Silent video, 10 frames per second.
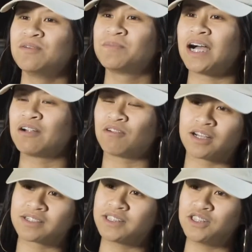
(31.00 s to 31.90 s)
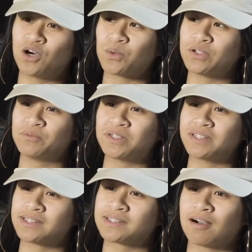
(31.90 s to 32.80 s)
but ironically, no one
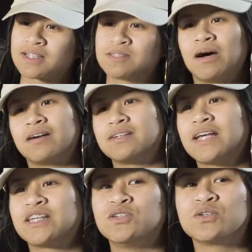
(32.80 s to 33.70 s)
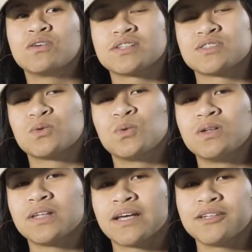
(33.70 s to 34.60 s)
really talks about it. Like you go to
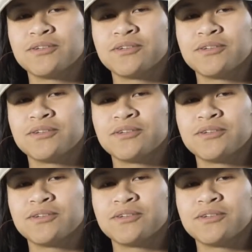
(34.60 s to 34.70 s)
school, like